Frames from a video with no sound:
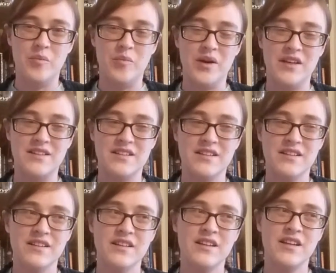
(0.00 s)
But
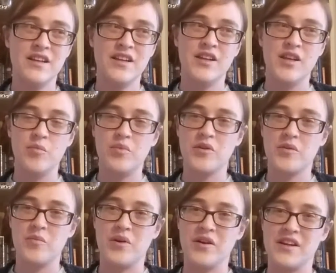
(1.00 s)
the
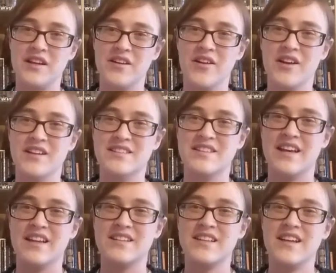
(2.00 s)
important part here is
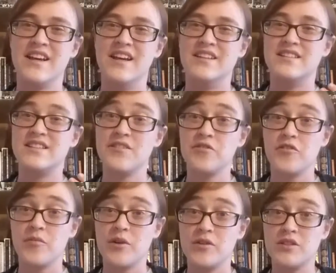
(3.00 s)
that it's different
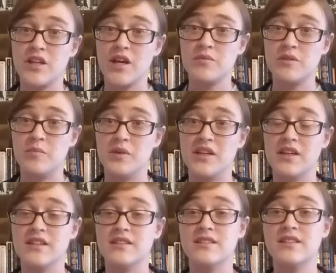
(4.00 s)
from other stops
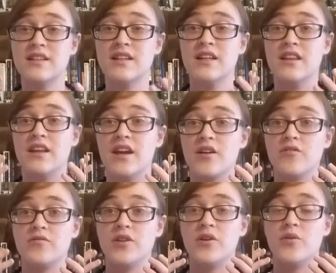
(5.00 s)
because the
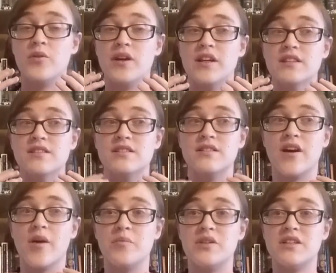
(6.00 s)
airflow is
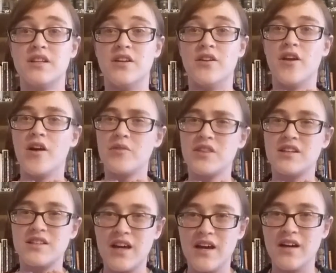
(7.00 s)
stopped not with the
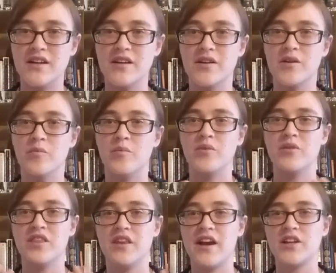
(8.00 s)
tongue, but
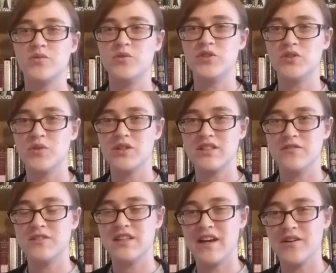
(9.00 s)
with the actual source
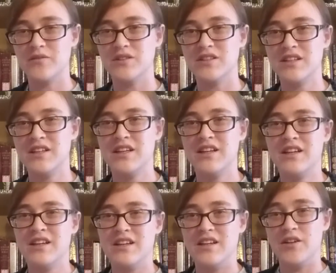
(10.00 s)
of sound
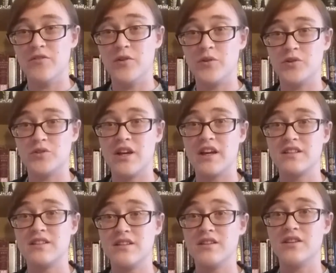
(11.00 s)
in your vocal
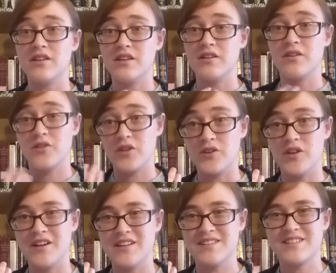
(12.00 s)
tract, the
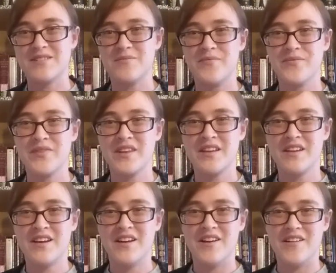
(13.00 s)
glottis.
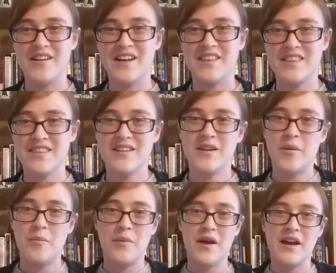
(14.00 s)
All right,
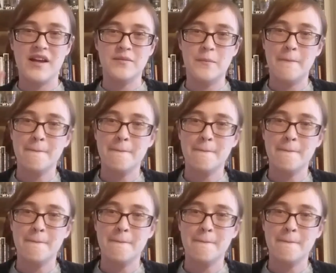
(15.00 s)
bye.